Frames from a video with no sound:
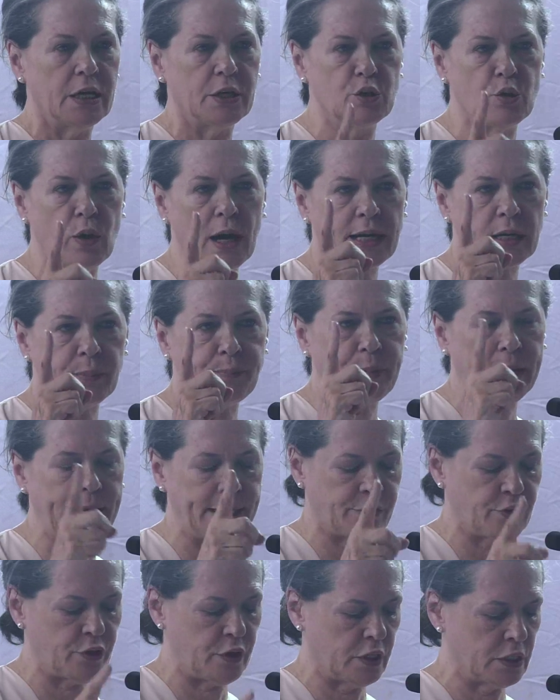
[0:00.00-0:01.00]
you are a
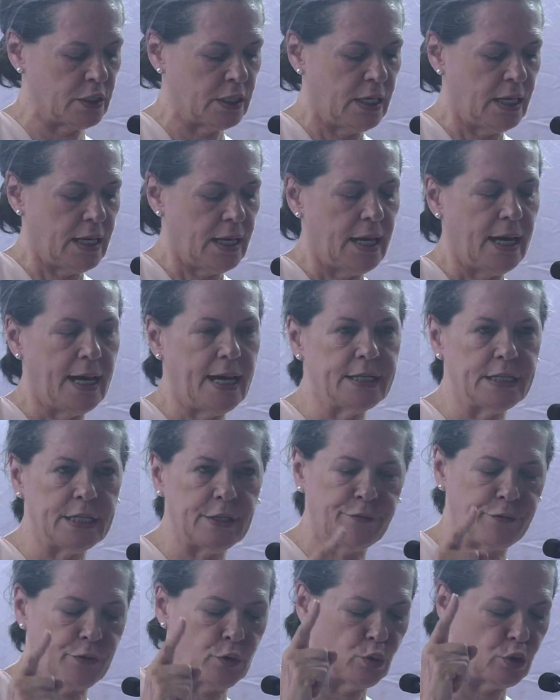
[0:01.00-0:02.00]
patriot, and
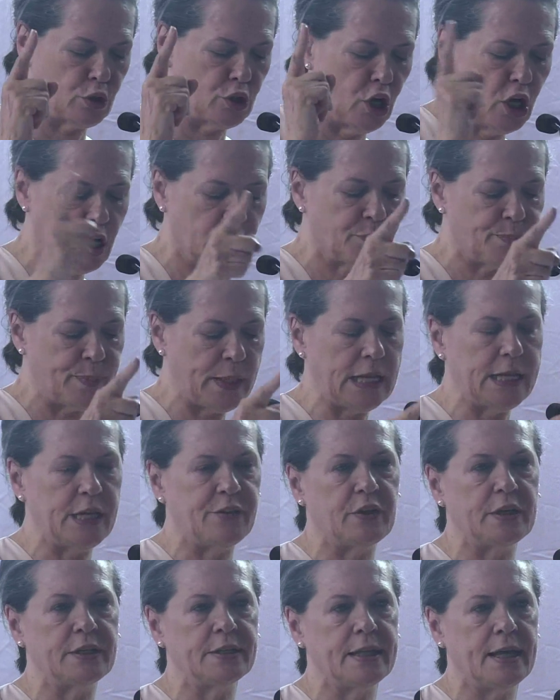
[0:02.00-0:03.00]
if you don't
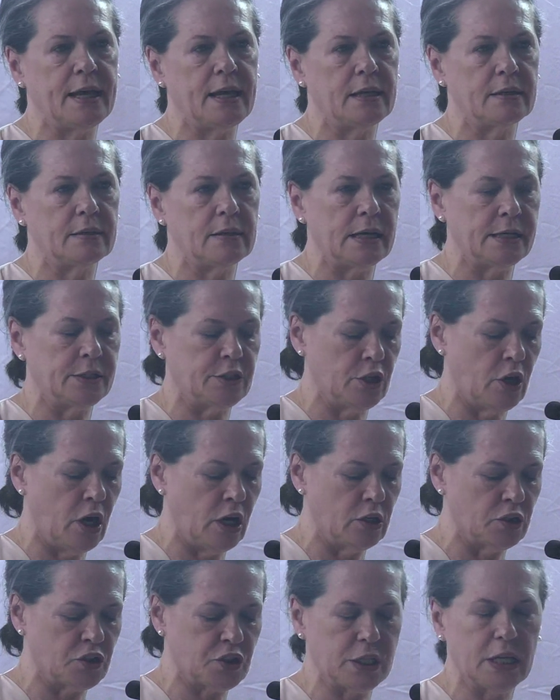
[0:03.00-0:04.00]
believe in their
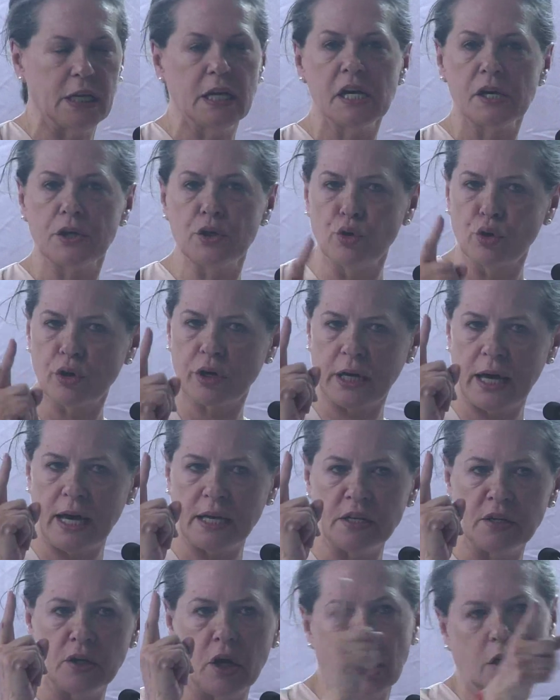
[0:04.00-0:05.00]
ideology, you
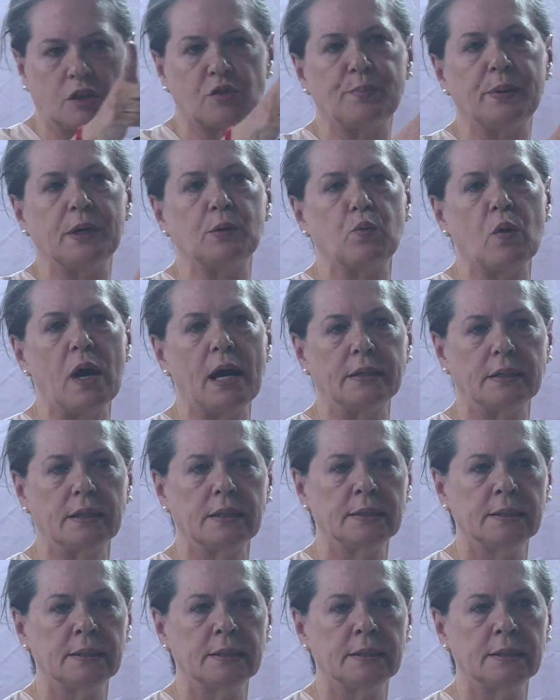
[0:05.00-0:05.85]
cannot be one.